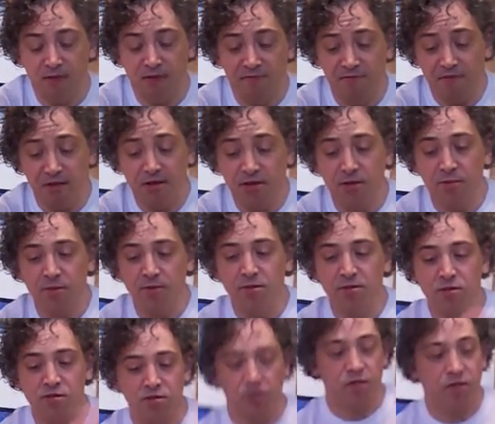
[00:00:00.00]
vegetables,
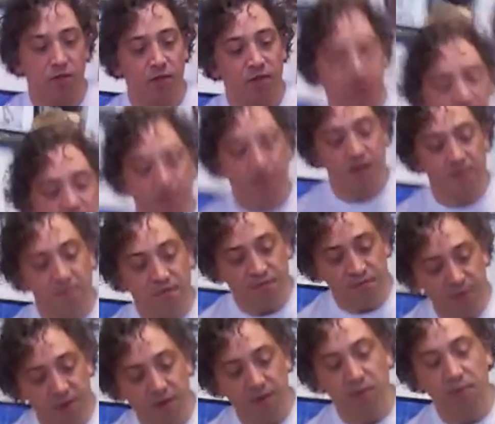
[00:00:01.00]
just so that it can
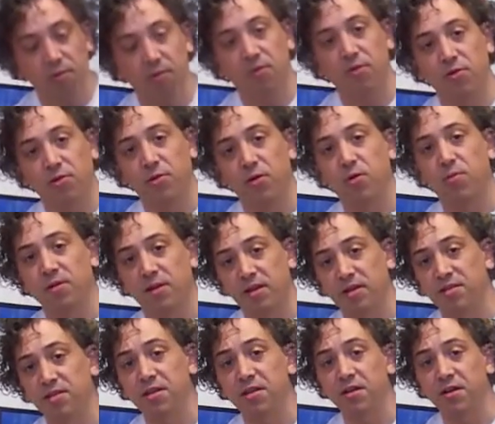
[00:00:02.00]
feed through the tube
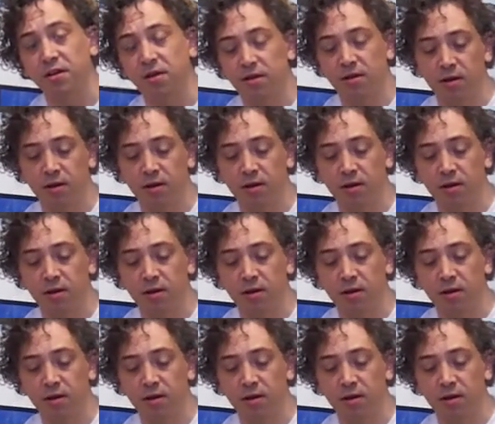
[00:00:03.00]
easier.